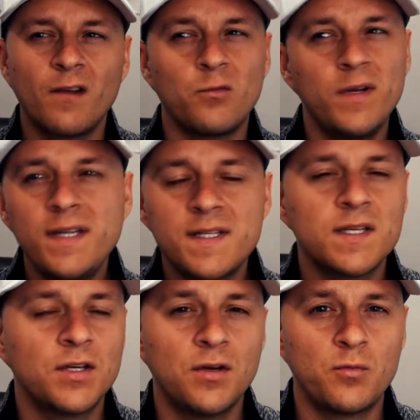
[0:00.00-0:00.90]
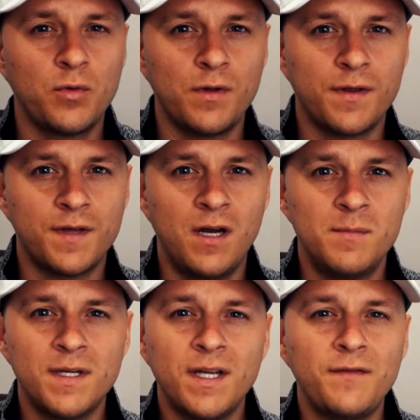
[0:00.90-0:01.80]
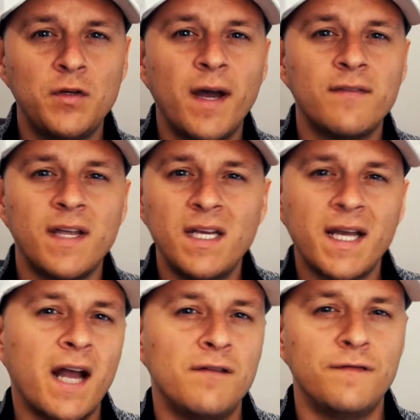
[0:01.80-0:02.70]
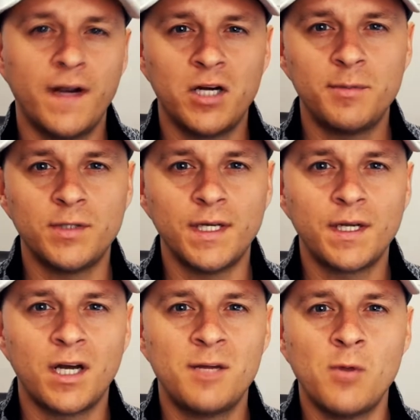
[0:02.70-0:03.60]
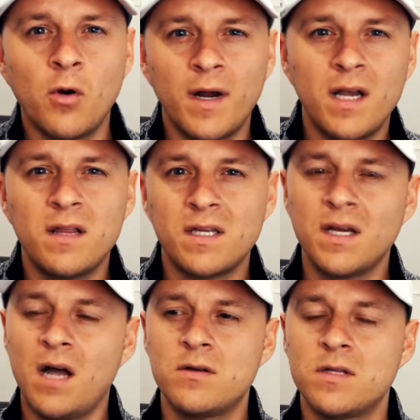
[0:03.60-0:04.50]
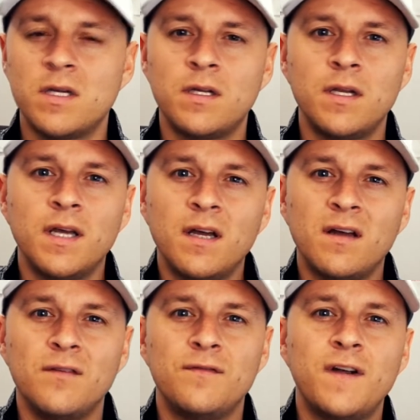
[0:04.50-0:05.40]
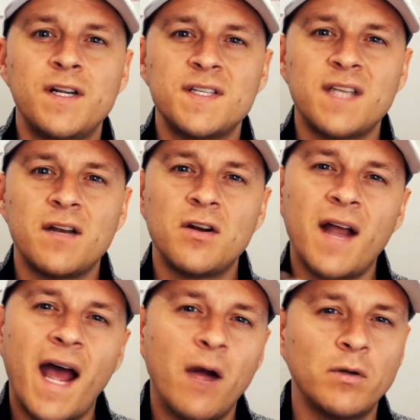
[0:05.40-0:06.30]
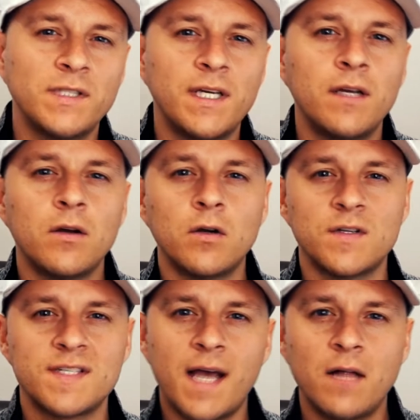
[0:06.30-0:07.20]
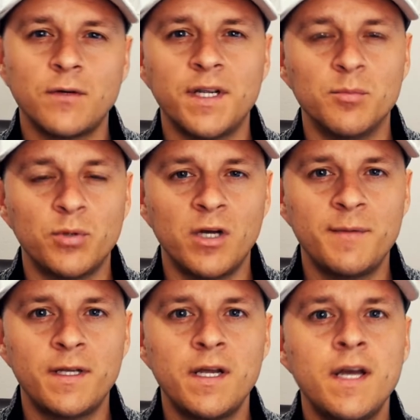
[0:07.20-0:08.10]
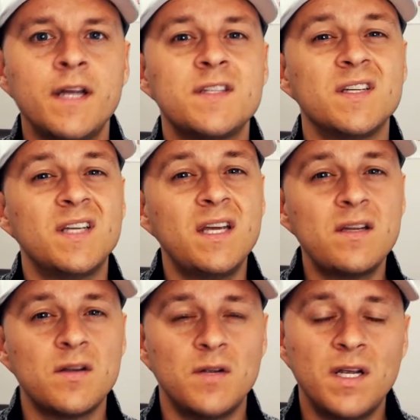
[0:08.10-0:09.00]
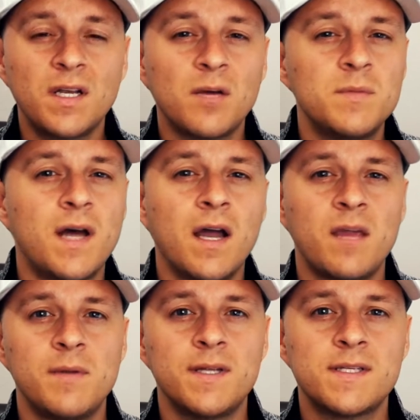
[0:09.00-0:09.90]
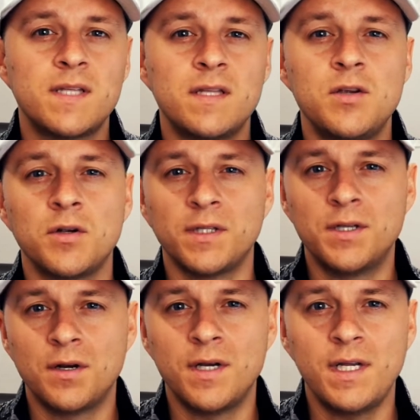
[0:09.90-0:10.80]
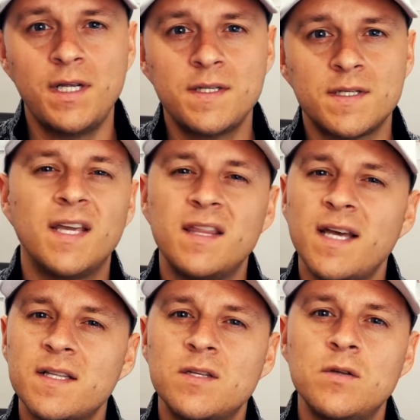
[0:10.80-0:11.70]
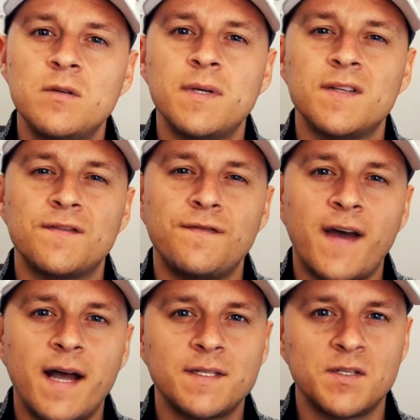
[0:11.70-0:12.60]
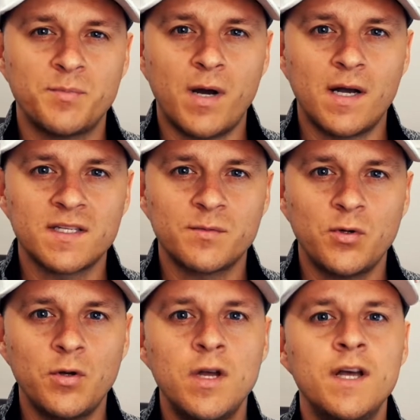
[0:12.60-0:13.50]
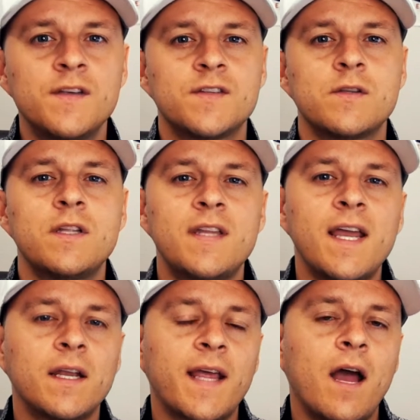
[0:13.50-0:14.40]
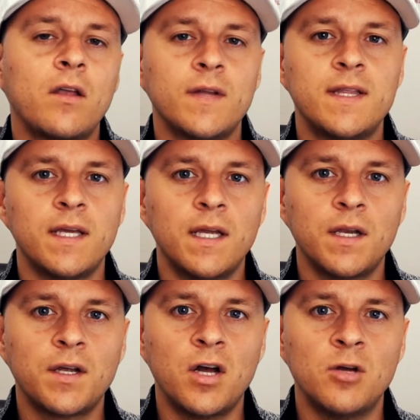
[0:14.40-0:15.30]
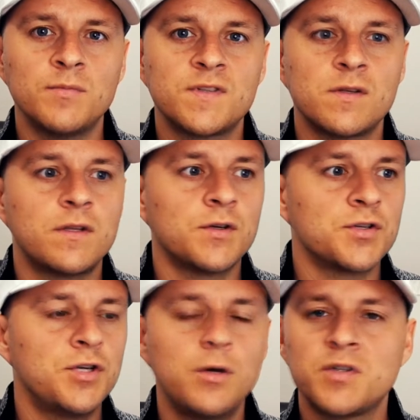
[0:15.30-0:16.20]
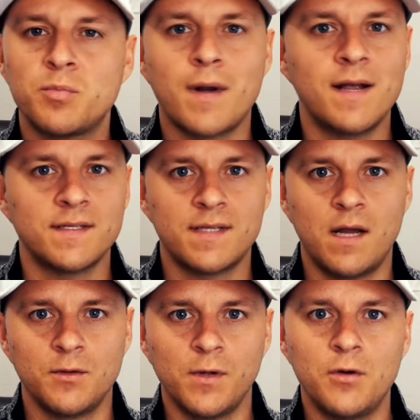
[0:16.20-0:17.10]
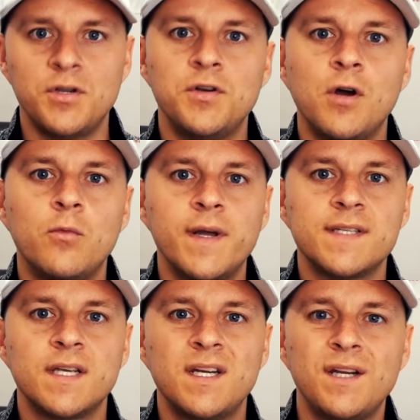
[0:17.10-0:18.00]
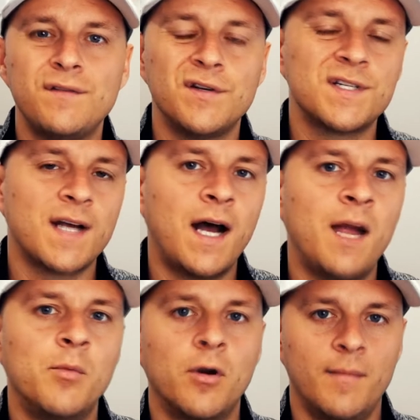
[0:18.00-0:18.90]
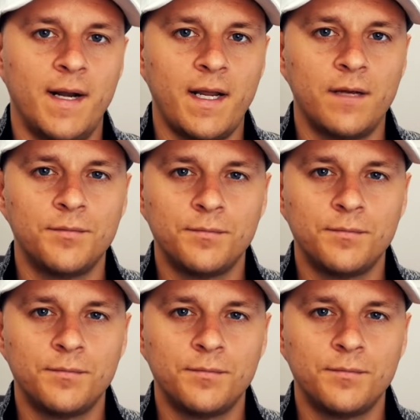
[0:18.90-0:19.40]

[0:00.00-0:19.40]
Really, it's a good rule of thumb that if you have any kind of variable income or anything other than very standard hourly or salary employment, to get income documents that your lender needs, get that to them as fast as possible so that they can calculate the income so that there's no surprises down the road and you don't waste any of your time or money.